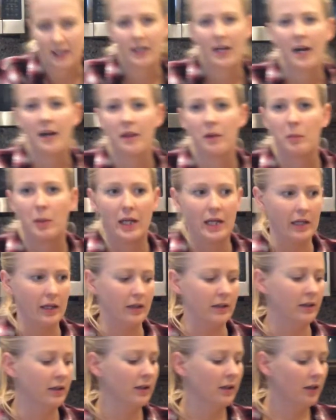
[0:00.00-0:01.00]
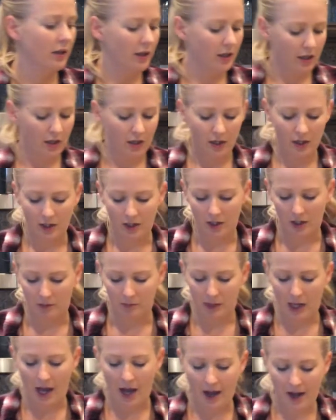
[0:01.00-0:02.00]
it out of the pan.
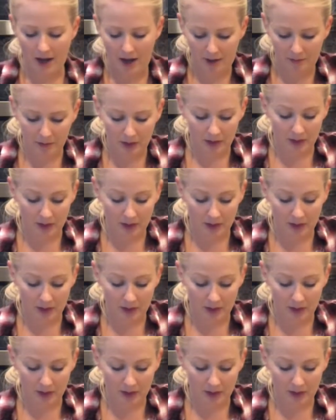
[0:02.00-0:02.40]
I'm